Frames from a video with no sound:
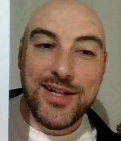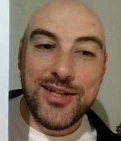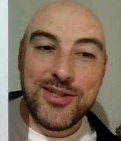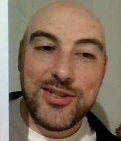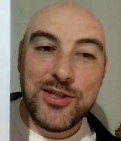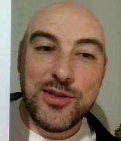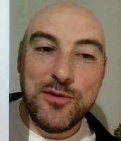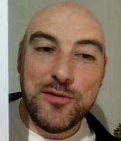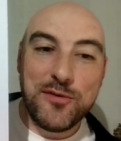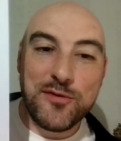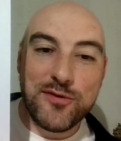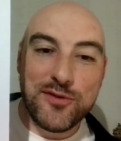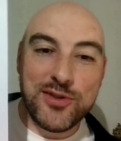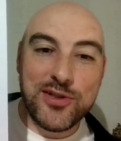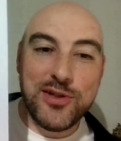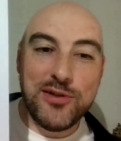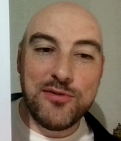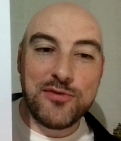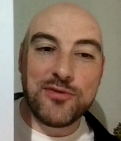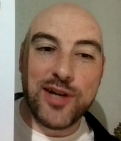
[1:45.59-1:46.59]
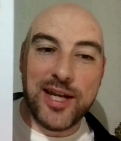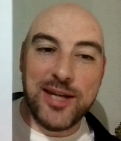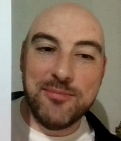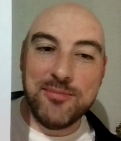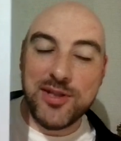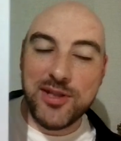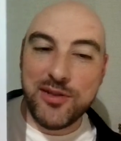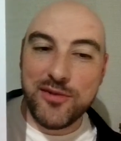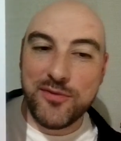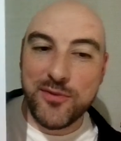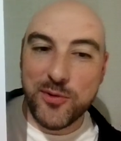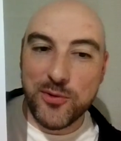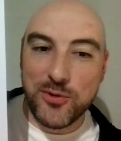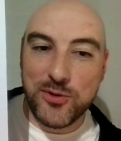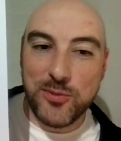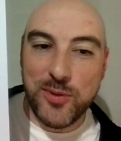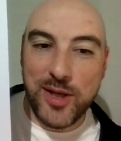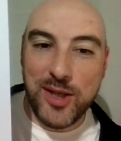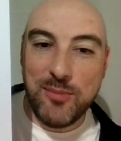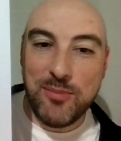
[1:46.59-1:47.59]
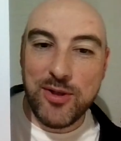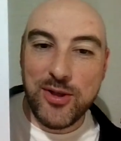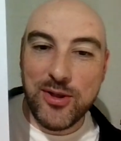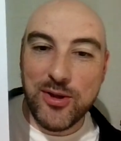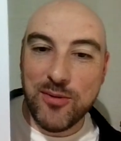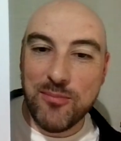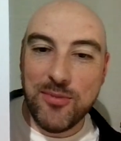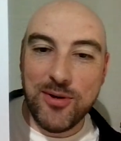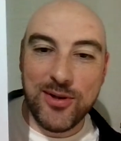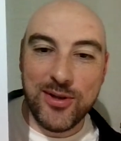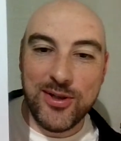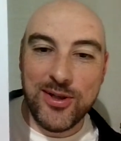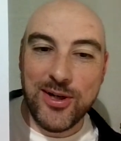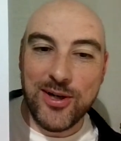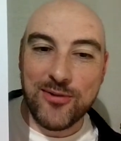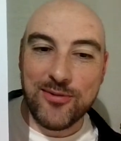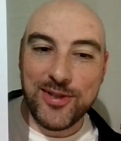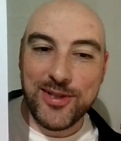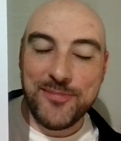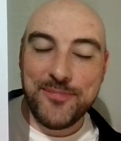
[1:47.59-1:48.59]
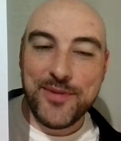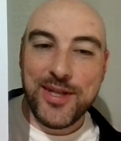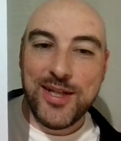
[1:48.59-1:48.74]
two framed in the 420 but not Molinari,